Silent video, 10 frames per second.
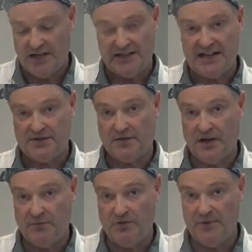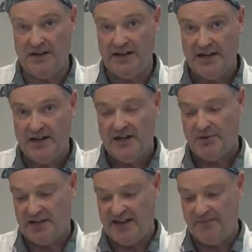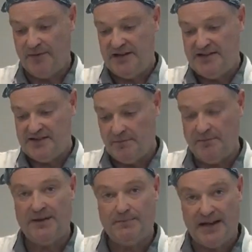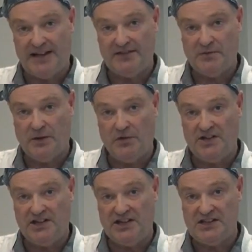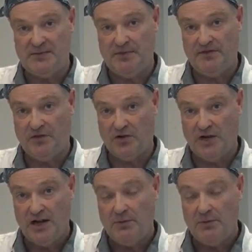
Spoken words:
That's fine with me, but there have been some big pans when I worked in kitchens before